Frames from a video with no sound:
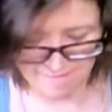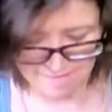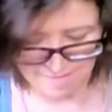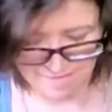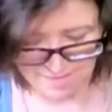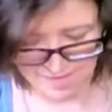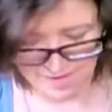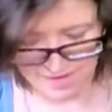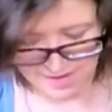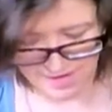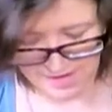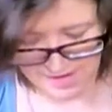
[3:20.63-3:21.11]

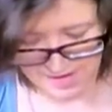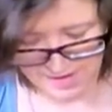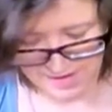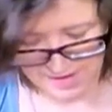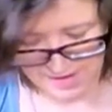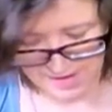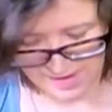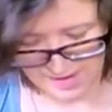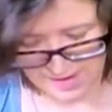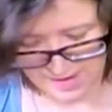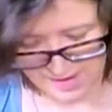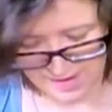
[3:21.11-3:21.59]

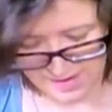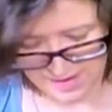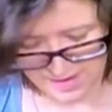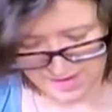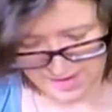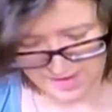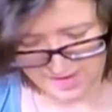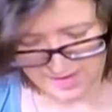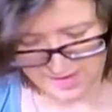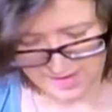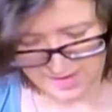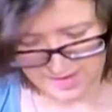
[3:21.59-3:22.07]

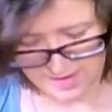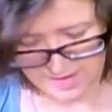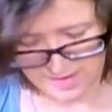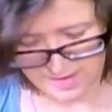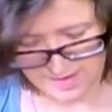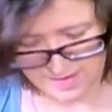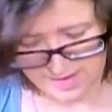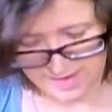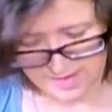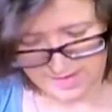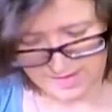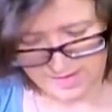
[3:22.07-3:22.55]

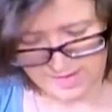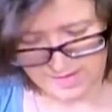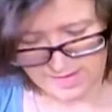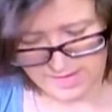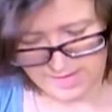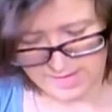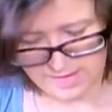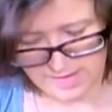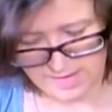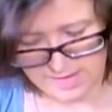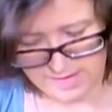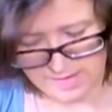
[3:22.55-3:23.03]

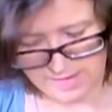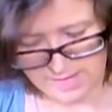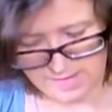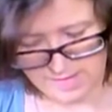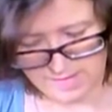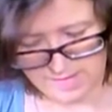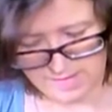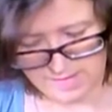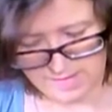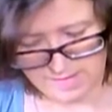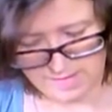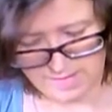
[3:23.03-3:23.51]

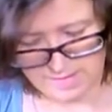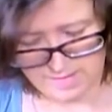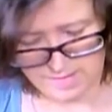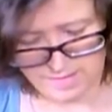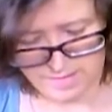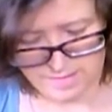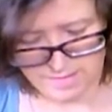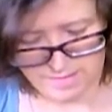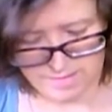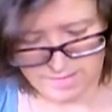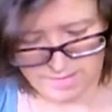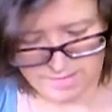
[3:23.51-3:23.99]

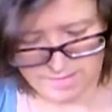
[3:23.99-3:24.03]
Nobody speaks.